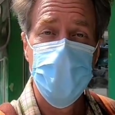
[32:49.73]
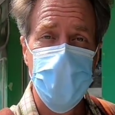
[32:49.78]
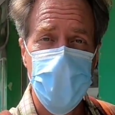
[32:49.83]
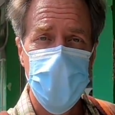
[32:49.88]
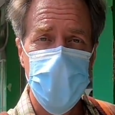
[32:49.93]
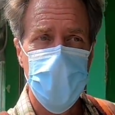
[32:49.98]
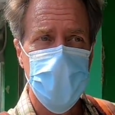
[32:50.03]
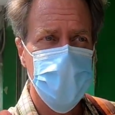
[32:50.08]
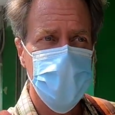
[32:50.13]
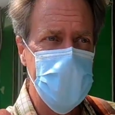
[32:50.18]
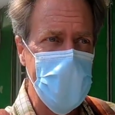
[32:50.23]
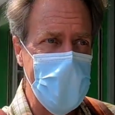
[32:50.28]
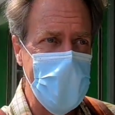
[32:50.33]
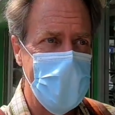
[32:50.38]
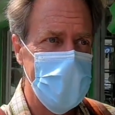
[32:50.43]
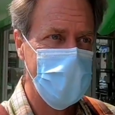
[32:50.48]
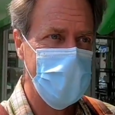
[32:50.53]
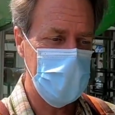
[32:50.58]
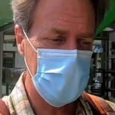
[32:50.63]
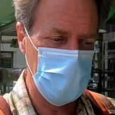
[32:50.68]
The
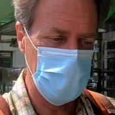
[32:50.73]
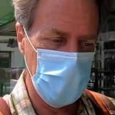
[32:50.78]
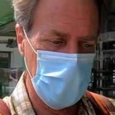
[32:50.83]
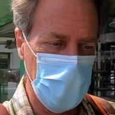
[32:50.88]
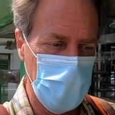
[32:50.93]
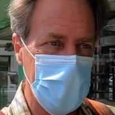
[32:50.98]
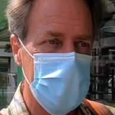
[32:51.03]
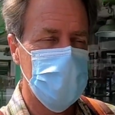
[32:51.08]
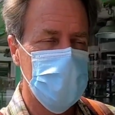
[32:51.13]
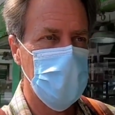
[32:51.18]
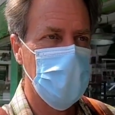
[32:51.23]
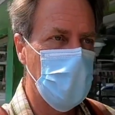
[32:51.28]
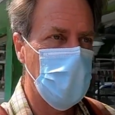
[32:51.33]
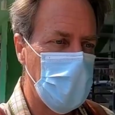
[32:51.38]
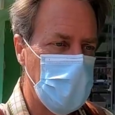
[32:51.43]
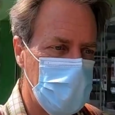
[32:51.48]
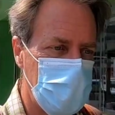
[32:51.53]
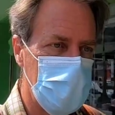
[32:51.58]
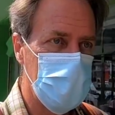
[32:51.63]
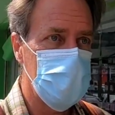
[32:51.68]
TAC immigration
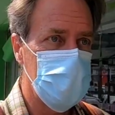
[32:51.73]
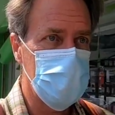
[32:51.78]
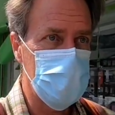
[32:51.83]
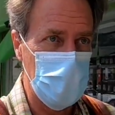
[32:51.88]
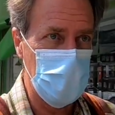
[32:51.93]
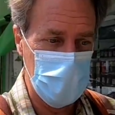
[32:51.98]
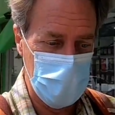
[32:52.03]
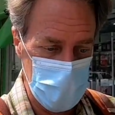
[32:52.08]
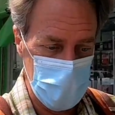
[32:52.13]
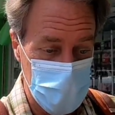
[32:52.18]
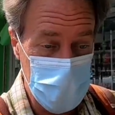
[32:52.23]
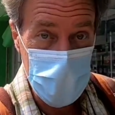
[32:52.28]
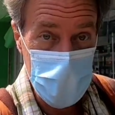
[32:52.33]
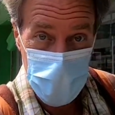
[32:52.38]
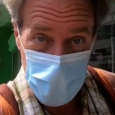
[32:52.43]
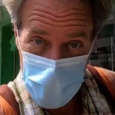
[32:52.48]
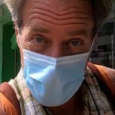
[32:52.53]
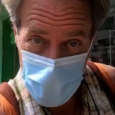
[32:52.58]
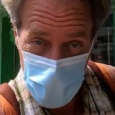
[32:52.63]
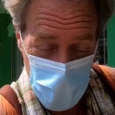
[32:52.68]
office and the
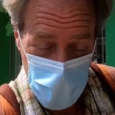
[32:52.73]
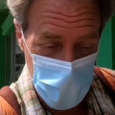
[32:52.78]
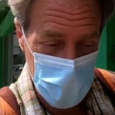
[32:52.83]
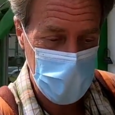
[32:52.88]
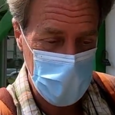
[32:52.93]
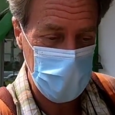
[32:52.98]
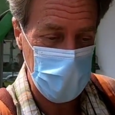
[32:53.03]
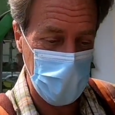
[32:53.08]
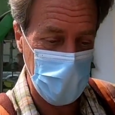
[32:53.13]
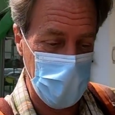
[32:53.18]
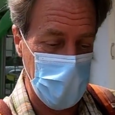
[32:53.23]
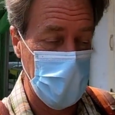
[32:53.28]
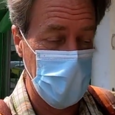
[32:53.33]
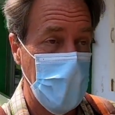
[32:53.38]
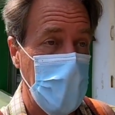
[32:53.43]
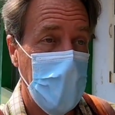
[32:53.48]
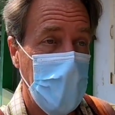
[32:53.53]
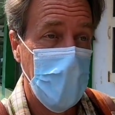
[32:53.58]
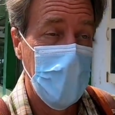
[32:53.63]
people that work there,